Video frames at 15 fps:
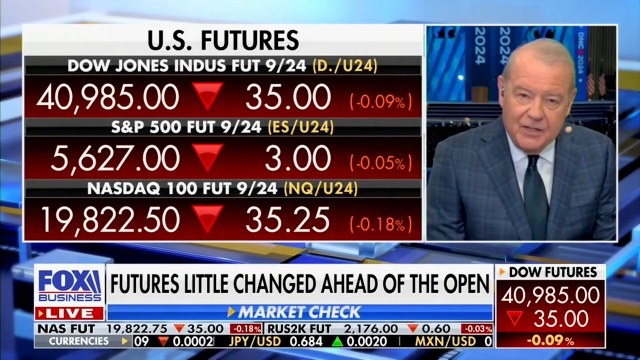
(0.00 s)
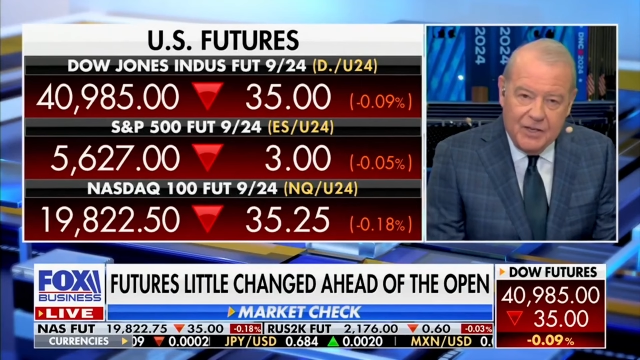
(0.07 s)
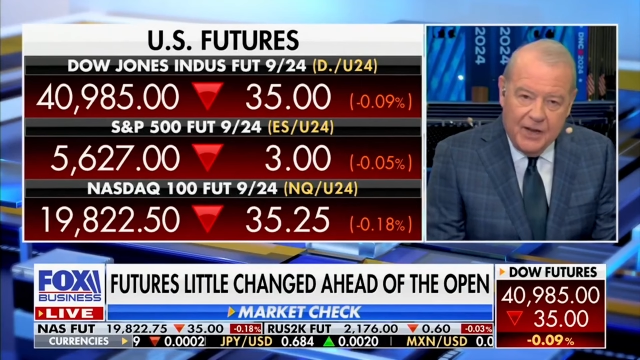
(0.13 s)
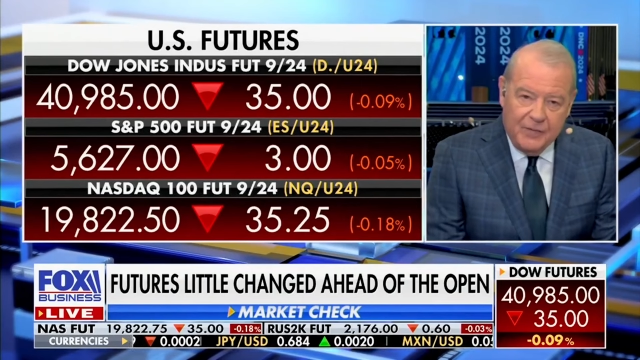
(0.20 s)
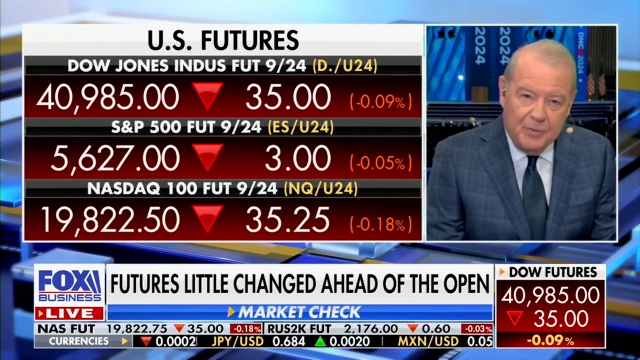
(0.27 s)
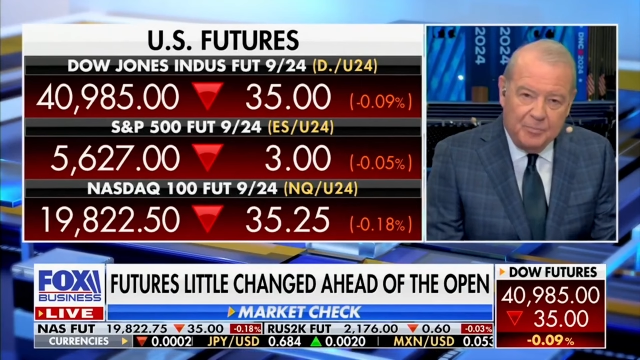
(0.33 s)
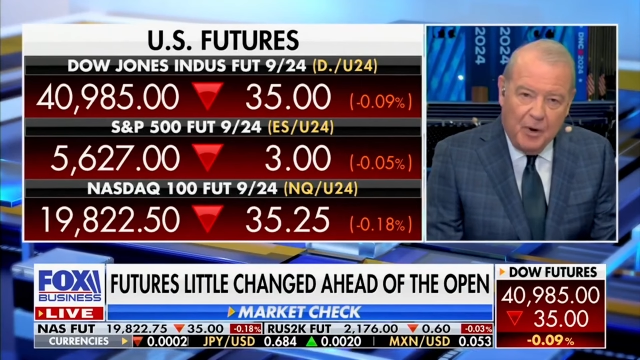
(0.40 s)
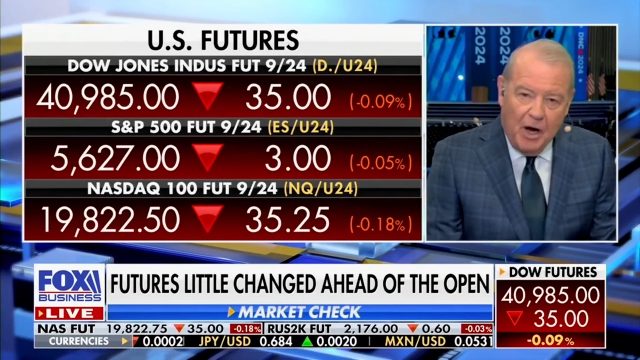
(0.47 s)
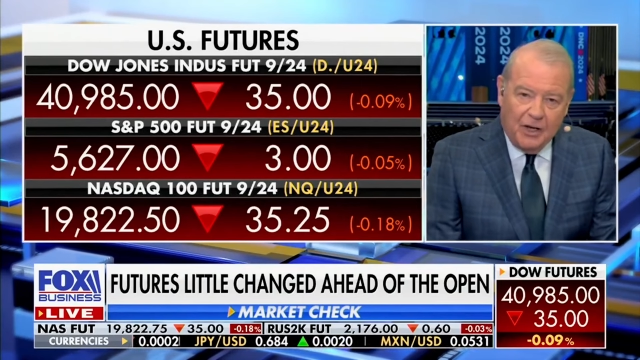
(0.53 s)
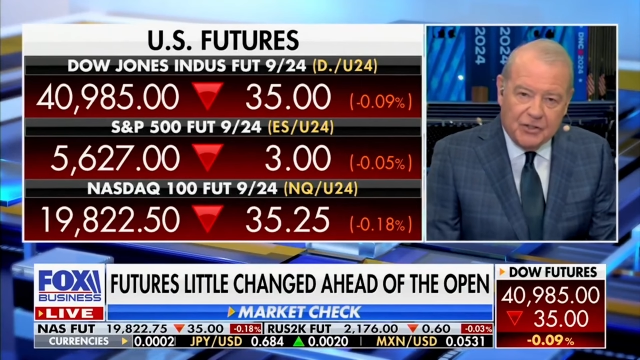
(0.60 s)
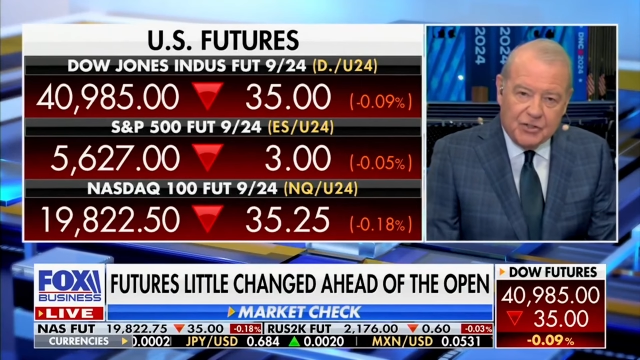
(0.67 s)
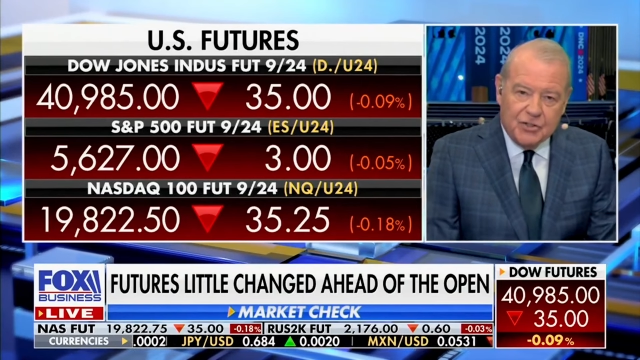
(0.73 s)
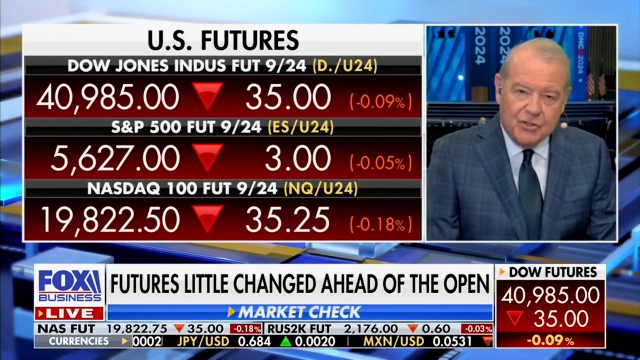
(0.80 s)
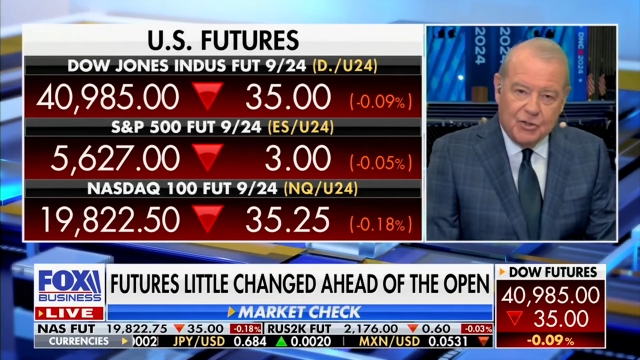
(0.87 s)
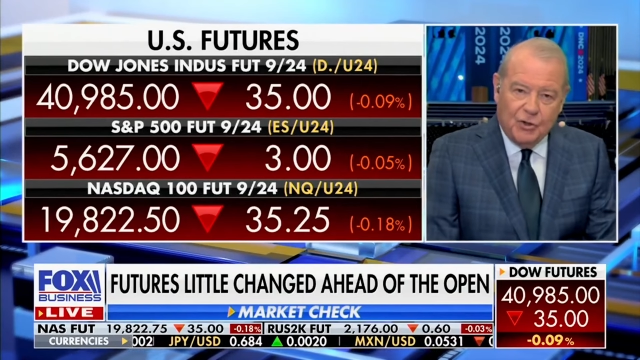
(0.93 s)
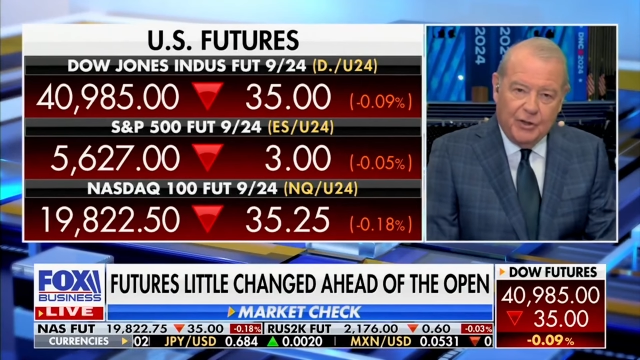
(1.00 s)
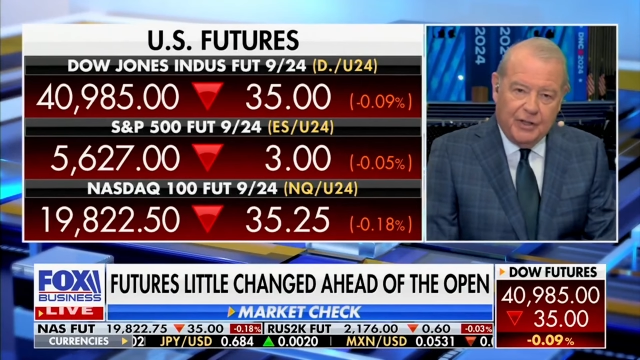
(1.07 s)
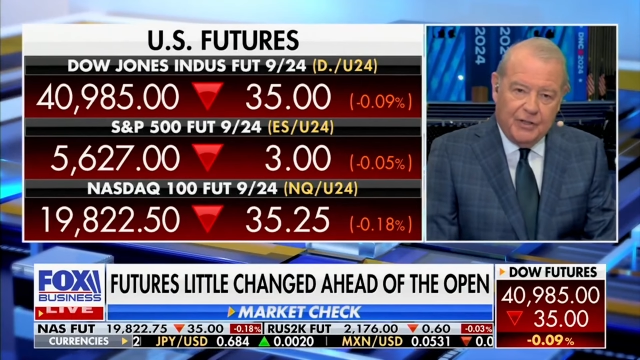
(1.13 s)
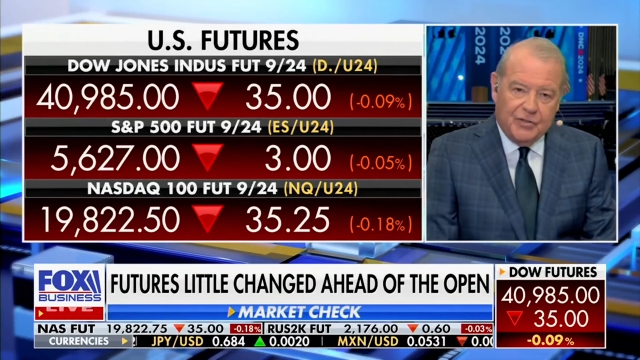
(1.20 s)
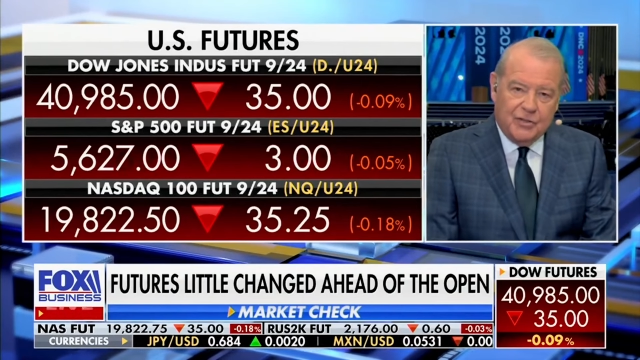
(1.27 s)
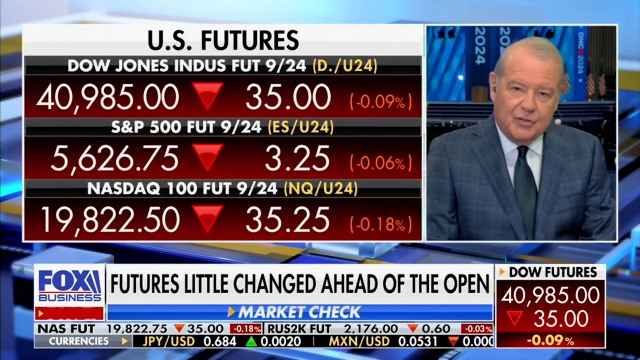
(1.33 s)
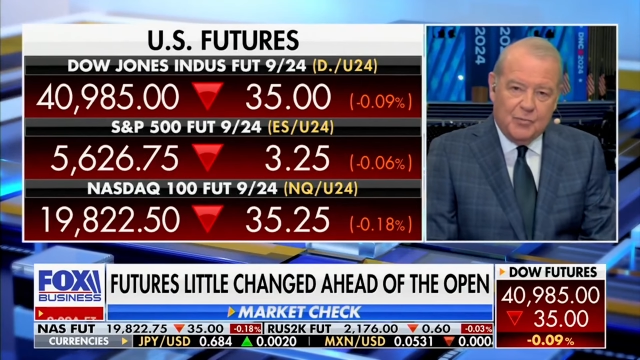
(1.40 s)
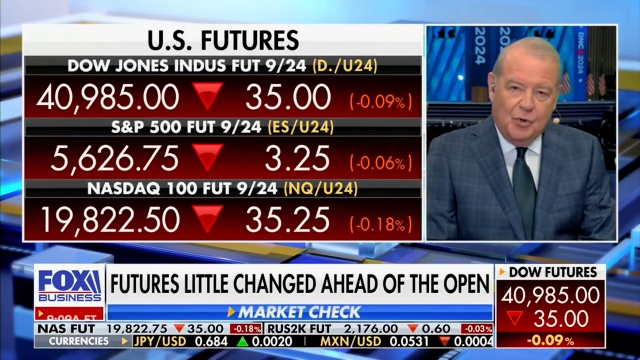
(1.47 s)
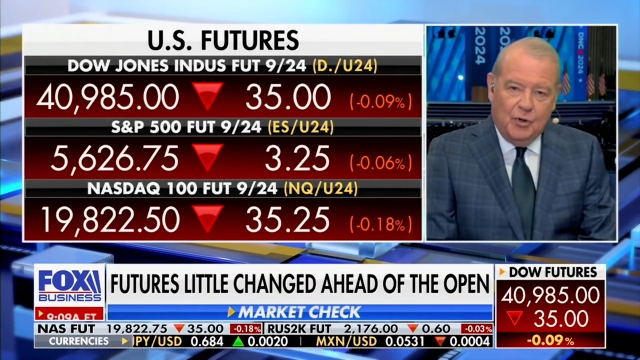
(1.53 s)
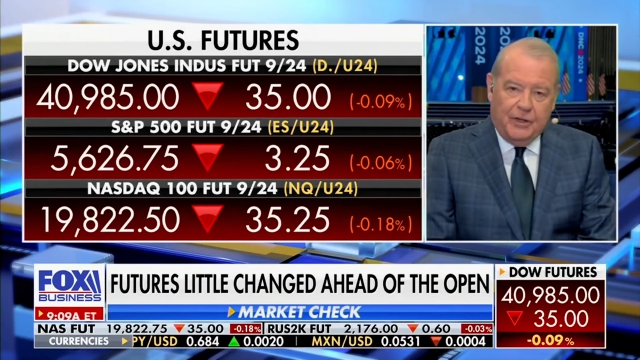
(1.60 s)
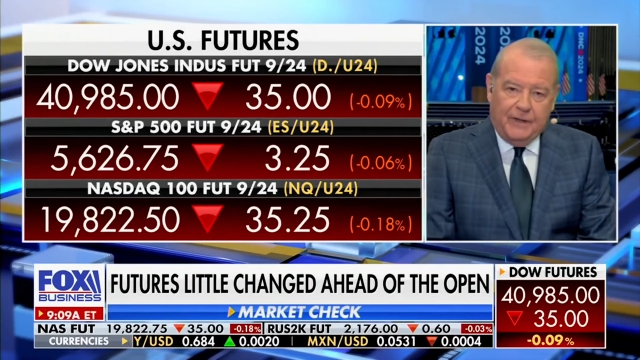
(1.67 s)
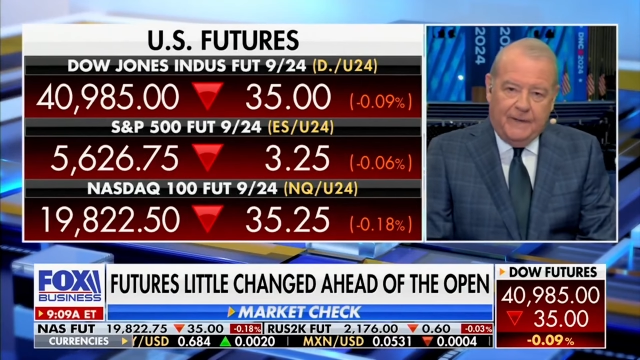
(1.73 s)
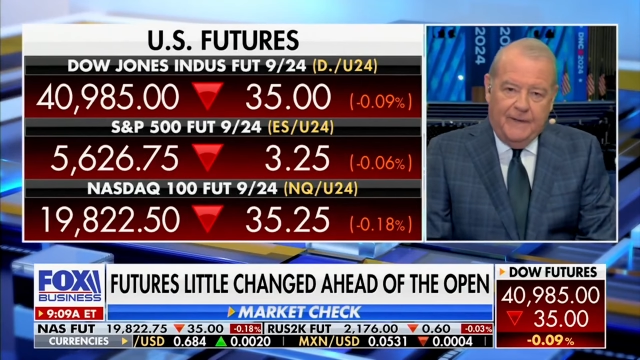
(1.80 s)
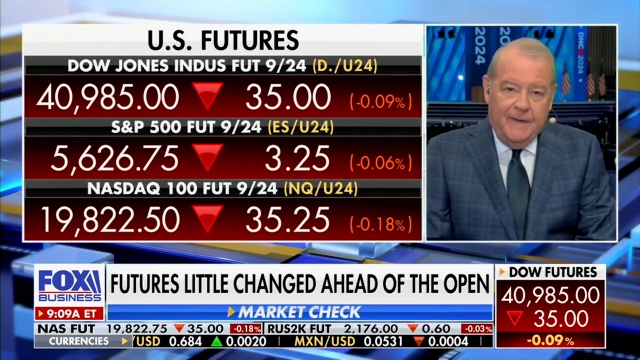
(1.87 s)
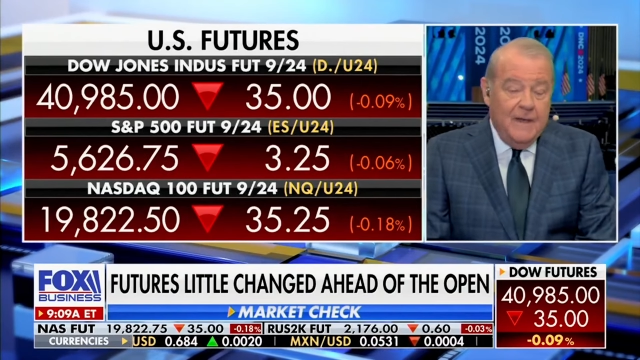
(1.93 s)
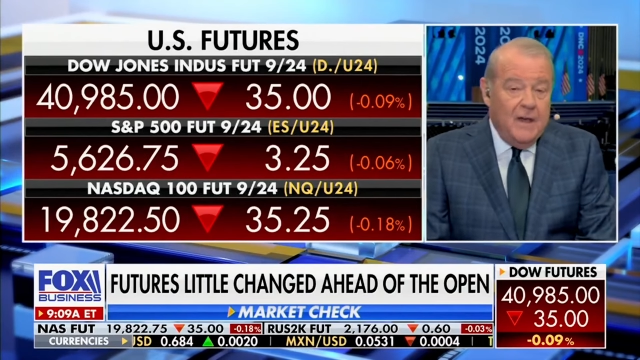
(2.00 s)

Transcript: David Bahnsen joining us this morning.